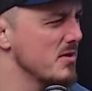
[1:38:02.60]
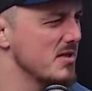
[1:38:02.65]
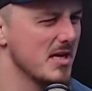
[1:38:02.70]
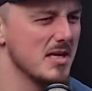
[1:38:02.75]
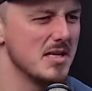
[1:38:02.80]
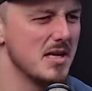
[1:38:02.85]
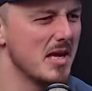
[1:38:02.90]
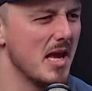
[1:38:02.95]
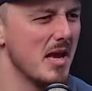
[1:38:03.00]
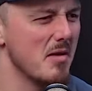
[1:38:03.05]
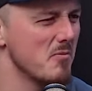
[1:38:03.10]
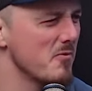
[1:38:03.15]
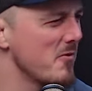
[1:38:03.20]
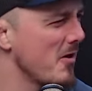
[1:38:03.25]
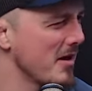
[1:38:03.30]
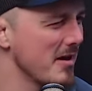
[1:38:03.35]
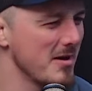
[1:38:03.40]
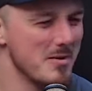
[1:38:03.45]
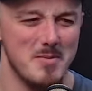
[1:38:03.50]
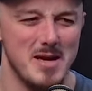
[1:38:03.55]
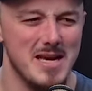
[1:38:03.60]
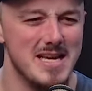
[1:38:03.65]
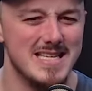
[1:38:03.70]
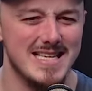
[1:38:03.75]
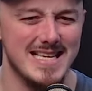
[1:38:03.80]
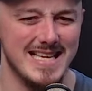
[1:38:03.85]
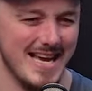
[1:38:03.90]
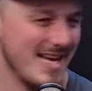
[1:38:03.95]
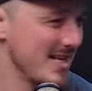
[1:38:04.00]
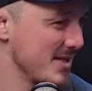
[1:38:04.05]
thing, they're getting fucking
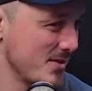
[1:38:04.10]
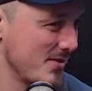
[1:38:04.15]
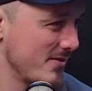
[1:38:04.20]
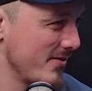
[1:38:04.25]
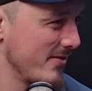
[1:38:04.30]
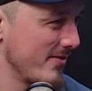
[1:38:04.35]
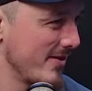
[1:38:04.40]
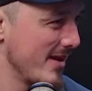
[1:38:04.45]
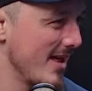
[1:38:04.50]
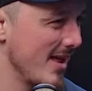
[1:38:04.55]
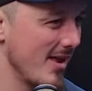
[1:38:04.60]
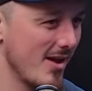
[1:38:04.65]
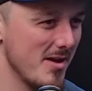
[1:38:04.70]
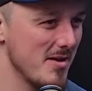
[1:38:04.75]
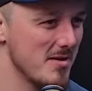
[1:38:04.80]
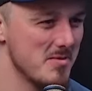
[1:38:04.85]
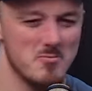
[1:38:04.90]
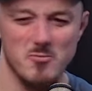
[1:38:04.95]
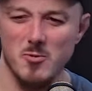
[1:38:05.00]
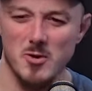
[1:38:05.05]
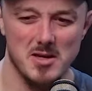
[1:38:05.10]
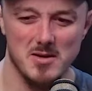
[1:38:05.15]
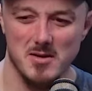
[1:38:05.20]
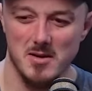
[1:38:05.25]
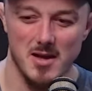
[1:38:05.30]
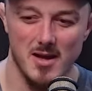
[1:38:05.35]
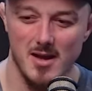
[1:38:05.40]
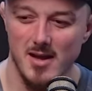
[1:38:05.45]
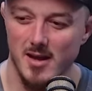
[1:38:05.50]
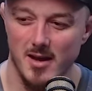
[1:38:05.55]
amazing gains off of it. Like, it wanted
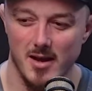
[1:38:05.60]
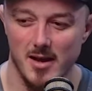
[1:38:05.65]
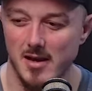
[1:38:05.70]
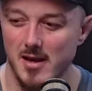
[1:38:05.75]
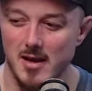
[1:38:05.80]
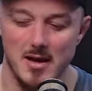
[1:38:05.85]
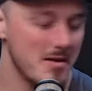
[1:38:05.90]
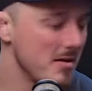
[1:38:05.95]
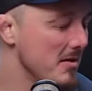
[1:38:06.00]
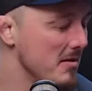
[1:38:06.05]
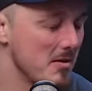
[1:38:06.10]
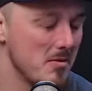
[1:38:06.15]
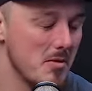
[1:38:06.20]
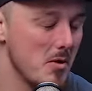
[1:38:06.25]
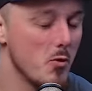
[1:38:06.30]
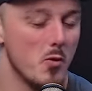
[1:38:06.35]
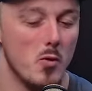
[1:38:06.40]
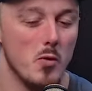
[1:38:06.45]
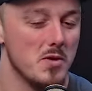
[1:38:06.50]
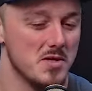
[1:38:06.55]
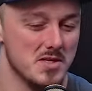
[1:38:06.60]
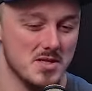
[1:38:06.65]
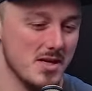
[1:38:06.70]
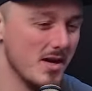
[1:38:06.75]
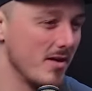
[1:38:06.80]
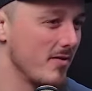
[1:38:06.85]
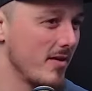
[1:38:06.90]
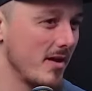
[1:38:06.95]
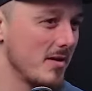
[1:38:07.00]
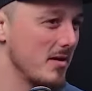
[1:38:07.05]
to, like, all the
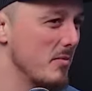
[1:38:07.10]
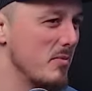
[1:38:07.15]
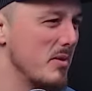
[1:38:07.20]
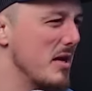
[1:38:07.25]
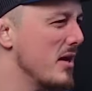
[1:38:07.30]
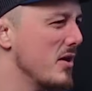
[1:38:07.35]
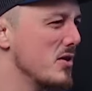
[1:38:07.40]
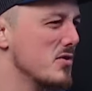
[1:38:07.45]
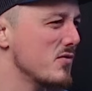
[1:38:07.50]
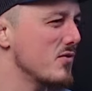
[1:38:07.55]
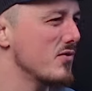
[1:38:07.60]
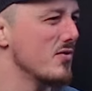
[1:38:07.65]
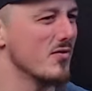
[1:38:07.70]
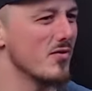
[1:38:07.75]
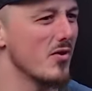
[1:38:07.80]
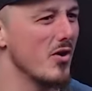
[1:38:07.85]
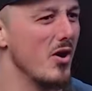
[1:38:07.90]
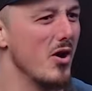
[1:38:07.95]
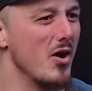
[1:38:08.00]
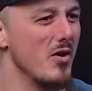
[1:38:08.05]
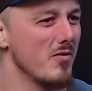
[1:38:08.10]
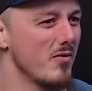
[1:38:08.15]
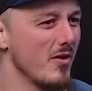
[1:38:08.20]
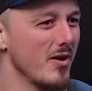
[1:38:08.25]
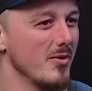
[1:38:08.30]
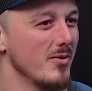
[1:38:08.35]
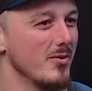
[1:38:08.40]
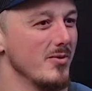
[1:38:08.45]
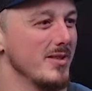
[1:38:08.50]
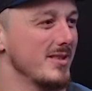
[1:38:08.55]
stuff, like libidos through the roof,
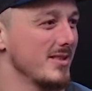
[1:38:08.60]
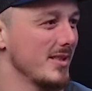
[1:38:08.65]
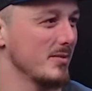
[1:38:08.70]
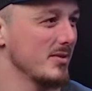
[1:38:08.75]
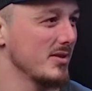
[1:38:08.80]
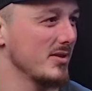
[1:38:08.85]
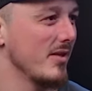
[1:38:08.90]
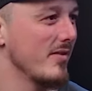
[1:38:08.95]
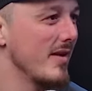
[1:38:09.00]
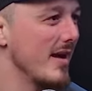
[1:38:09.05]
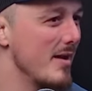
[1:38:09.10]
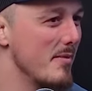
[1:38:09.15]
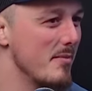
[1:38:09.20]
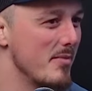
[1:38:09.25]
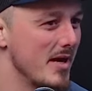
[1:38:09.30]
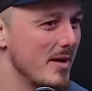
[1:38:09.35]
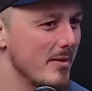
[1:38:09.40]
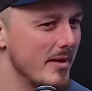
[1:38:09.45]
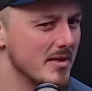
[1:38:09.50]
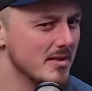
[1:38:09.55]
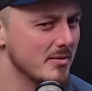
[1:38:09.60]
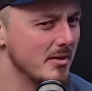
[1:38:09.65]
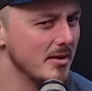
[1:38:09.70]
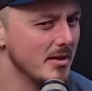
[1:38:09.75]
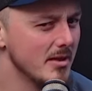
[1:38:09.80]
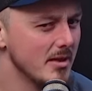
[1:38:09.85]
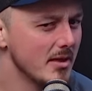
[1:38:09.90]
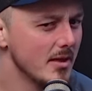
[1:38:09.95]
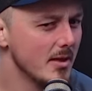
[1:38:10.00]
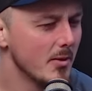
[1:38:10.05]
like all this type of stuff hitting PV. It's like,
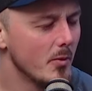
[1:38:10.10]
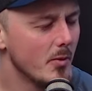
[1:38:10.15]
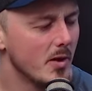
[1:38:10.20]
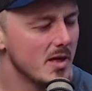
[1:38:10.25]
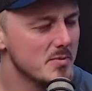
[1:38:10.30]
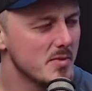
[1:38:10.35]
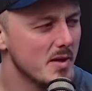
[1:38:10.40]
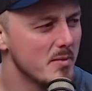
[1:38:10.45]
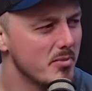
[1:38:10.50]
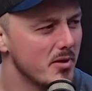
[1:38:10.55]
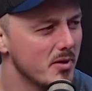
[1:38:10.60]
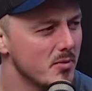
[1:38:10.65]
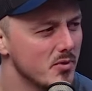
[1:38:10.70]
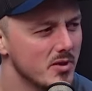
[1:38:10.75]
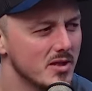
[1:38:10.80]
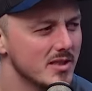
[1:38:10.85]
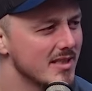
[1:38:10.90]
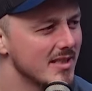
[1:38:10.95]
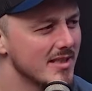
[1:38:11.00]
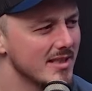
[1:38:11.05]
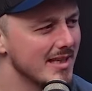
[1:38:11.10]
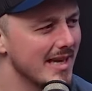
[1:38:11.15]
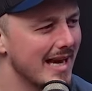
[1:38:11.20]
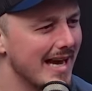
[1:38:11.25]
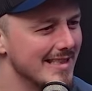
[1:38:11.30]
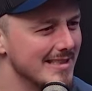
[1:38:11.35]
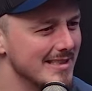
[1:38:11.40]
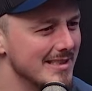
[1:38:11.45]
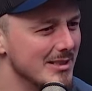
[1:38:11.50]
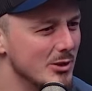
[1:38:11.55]
why does my blood work say that it
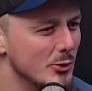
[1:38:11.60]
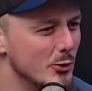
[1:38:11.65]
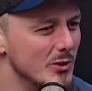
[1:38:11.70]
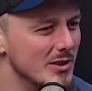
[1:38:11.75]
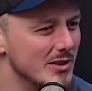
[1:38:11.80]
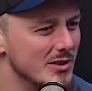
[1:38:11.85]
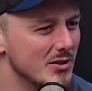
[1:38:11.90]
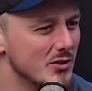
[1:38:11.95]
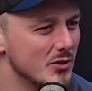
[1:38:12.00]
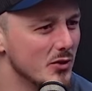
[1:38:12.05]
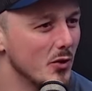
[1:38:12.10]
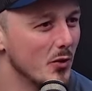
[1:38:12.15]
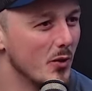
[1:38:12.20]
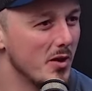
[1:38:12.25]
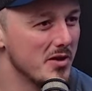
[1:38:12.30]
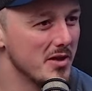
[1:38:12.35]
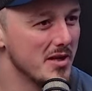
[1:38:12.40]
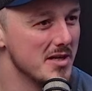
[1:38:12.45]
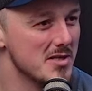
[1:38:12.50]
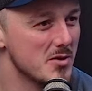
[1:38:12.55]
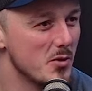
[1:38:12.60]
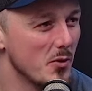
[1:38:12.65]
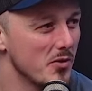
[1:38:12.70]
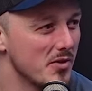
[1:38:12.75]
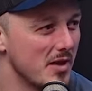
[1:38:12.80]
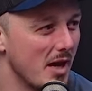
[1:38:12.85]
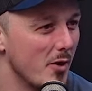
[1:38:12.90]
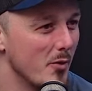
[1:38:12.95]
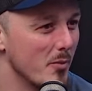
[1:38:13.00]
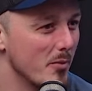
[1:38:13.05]
hasn't increased at all? I think it's gone
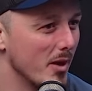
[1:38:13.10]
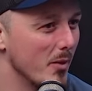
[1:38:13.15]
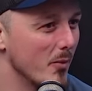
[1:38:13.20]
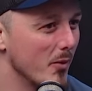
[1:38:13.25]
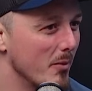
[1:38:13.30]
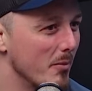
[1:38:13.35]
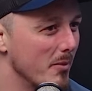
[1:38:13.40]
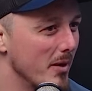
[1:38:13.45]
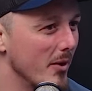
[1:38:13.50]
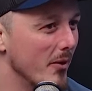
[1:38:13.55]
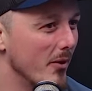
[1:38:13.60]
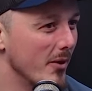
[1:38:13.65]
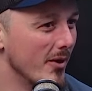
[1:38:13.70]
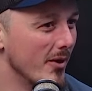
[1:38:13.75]
down by 1 mil,